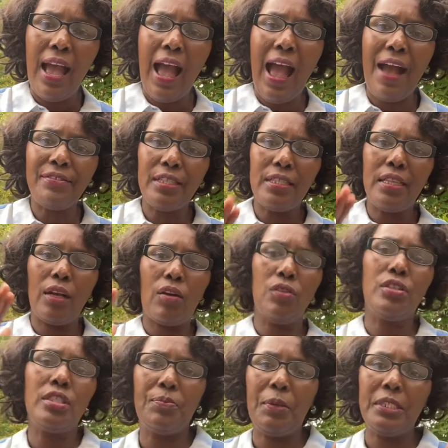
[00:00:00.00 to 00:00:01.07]
After the
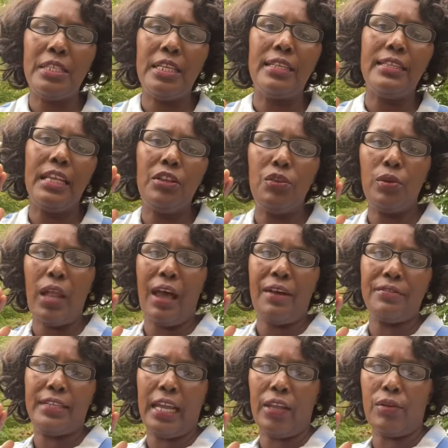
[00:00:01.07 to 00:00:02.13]
constipation, then you will
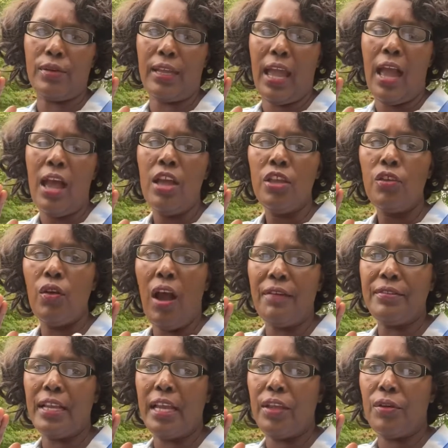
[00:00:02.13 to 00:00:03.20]
have diarrhea. You
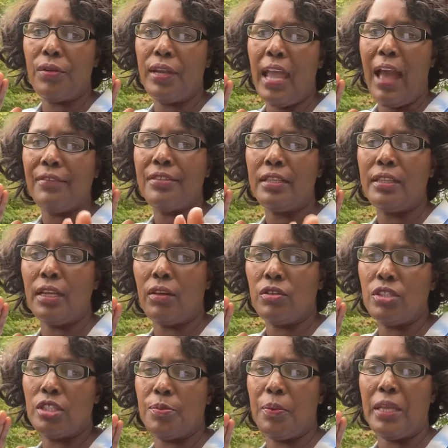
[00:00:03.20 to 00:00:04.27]
have diarrhea after the
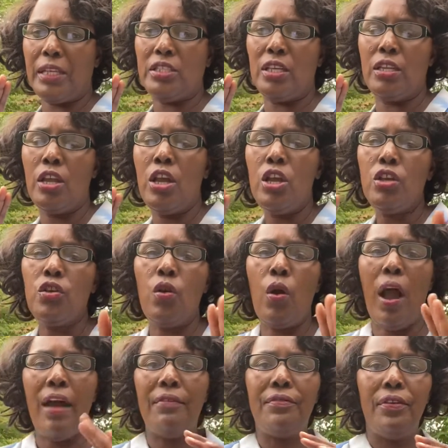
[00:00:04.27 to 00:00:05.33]
constipation.
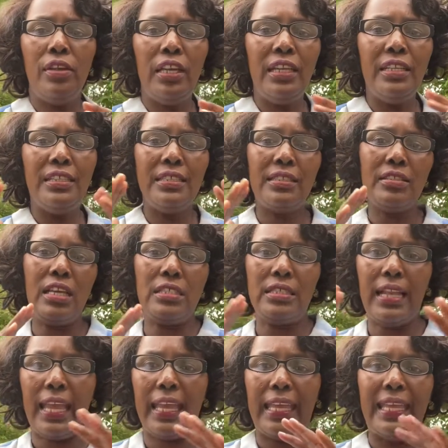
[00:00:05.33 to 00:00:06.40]
It is just
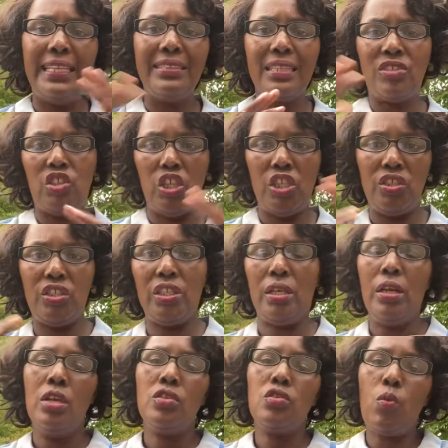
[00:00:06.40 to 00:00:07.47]
like interchanging.
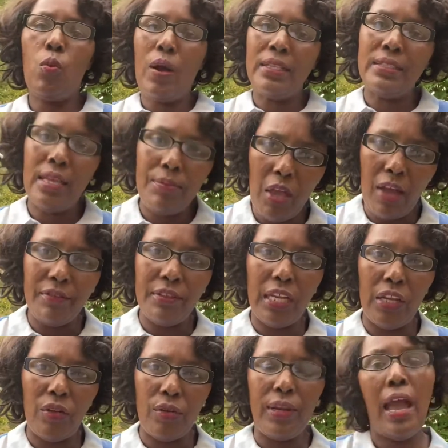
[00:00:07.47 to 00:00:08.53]
So one time you have
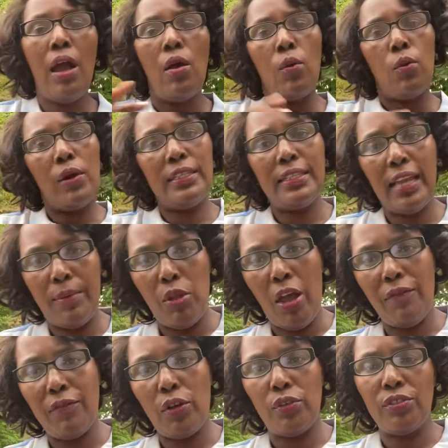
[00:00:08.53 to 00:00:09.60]
diarrhea, one time you
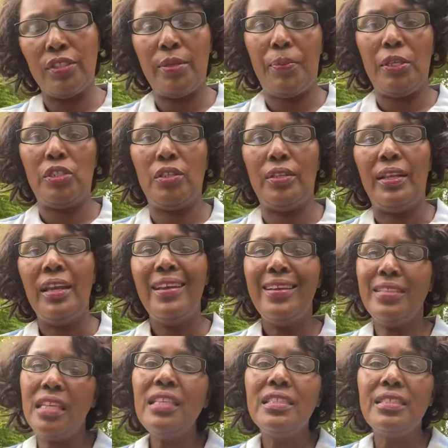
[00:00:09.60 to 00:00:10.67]
have constipation.
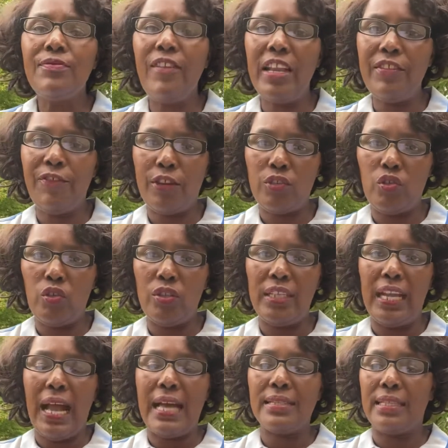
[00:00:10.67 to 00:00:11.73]
It's very
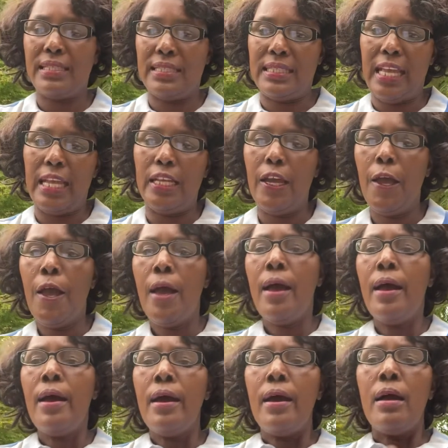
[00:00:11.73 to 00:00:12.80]
frustrating, as I said.
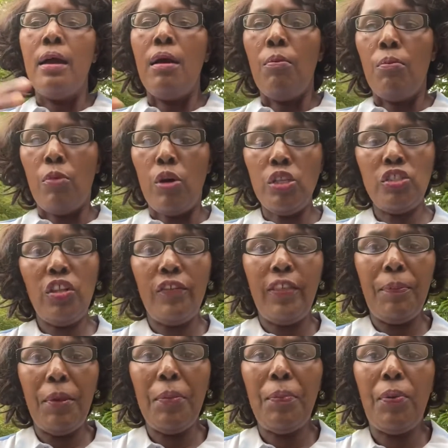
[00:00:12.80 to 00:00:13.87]
Most of the
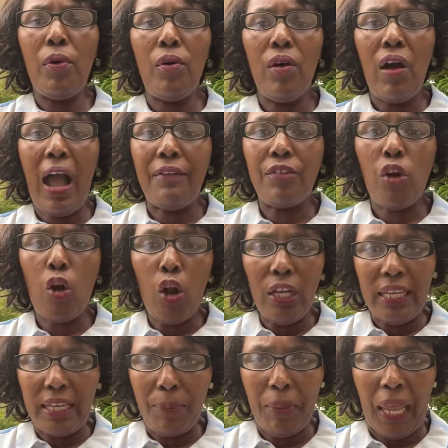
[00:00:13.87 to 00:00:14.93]
people have
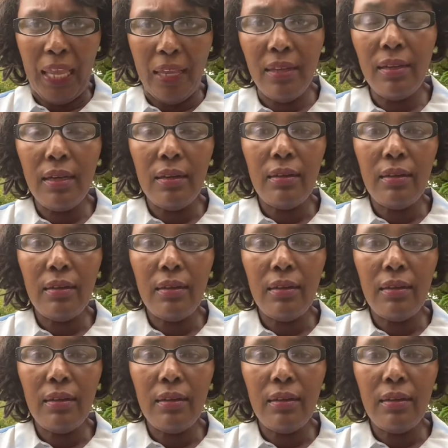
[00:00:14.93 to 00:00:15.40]
colic pain.